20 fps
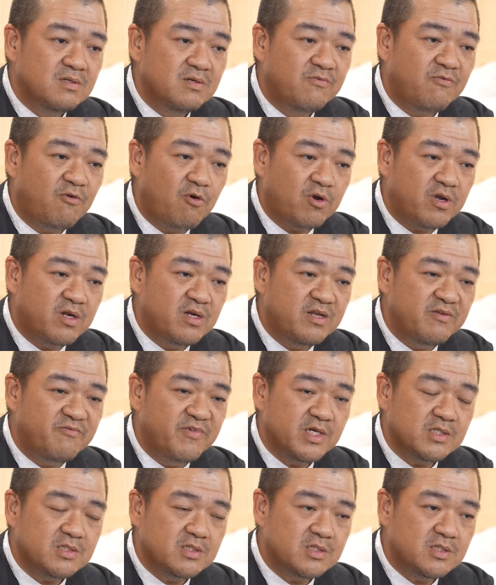foreign
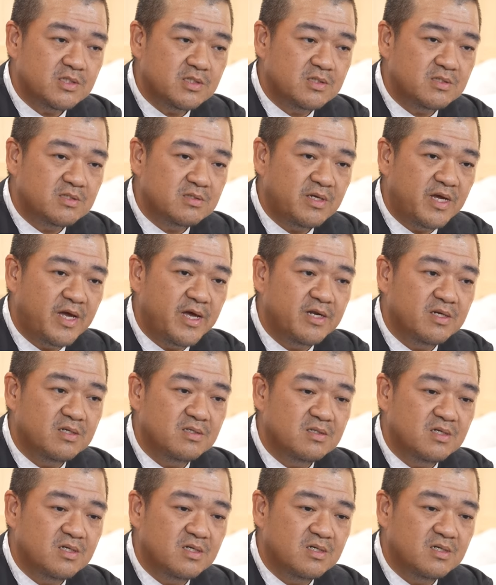investors
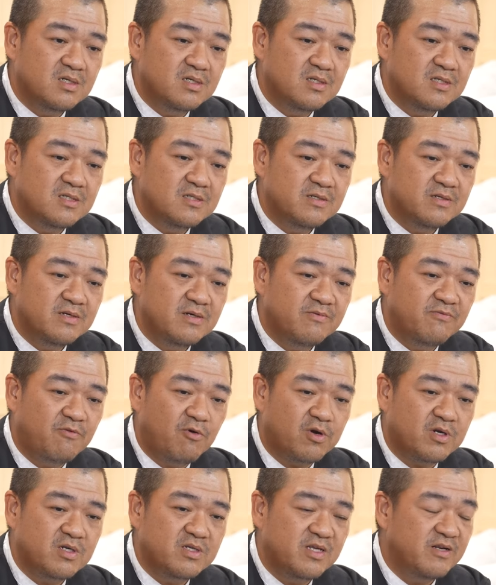and
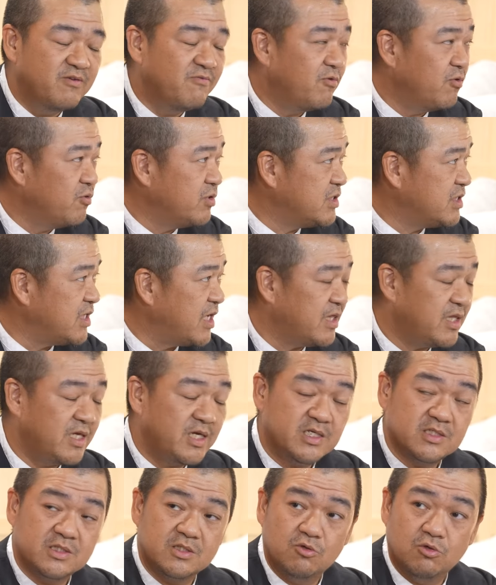foreign influence, I
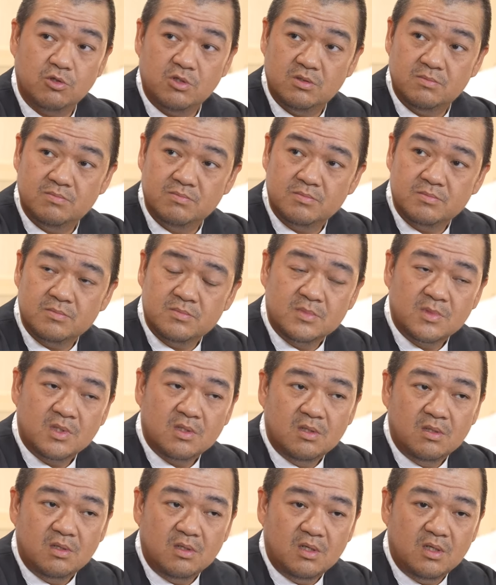think is good.
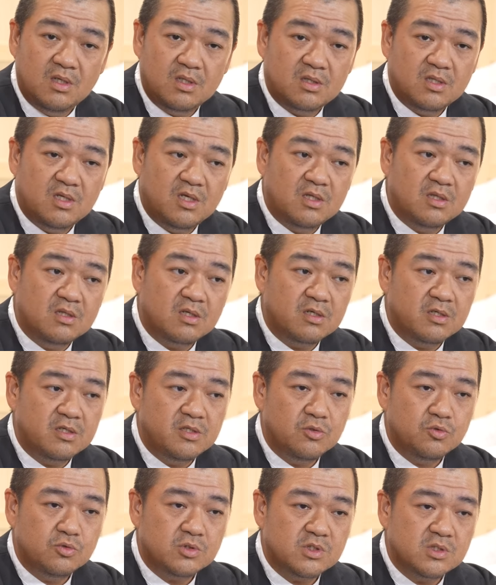It
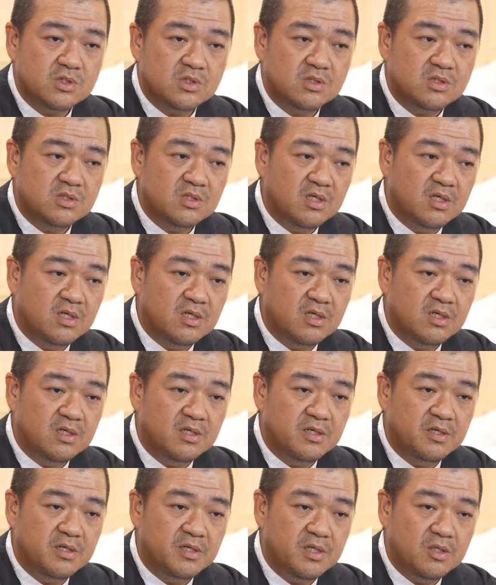introduces
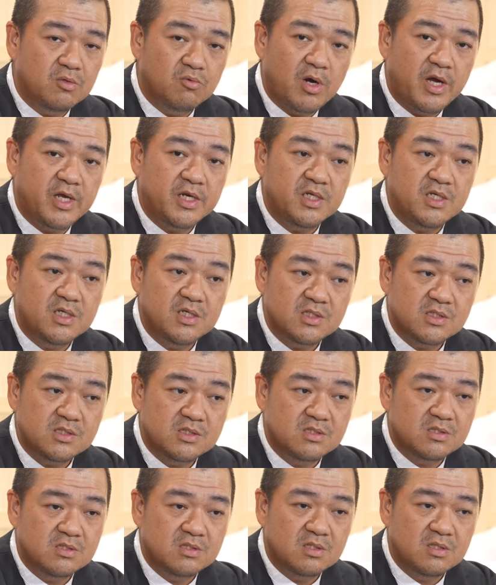new
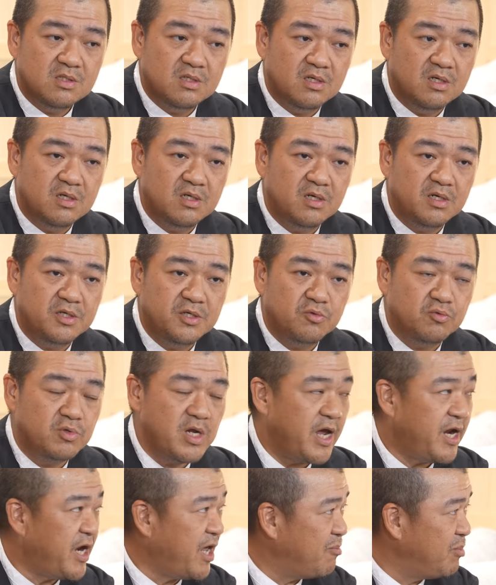ideas, new
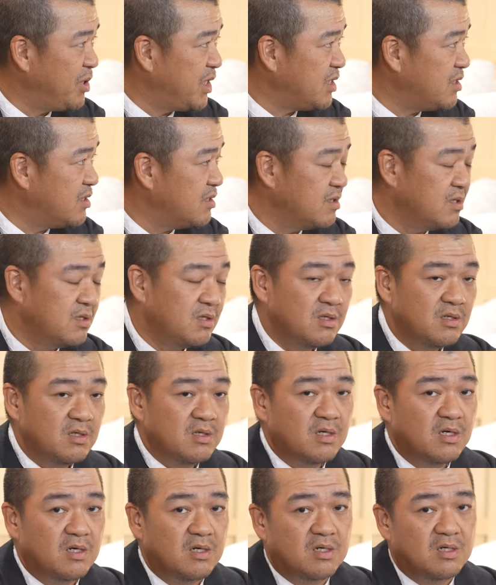dynamic
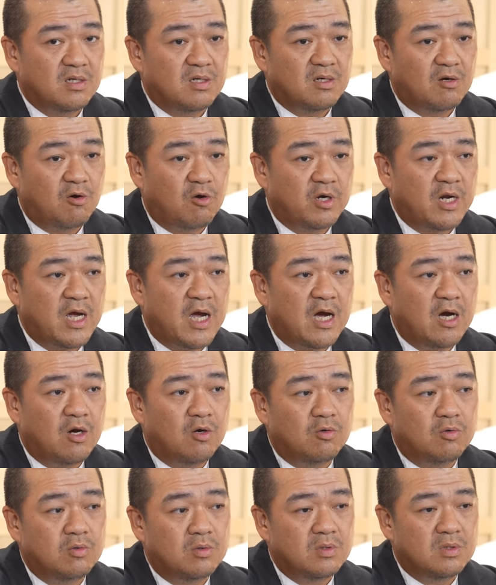on
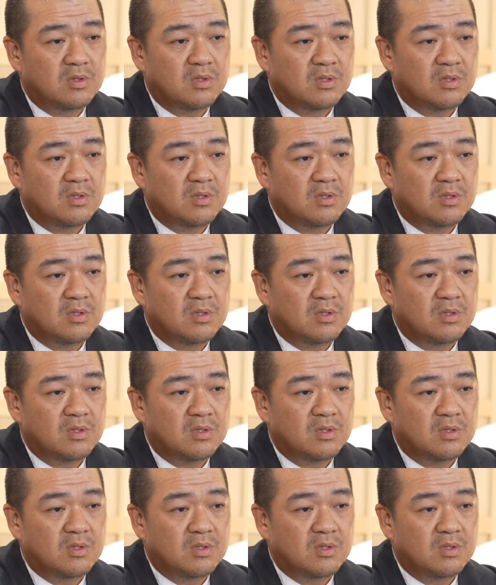how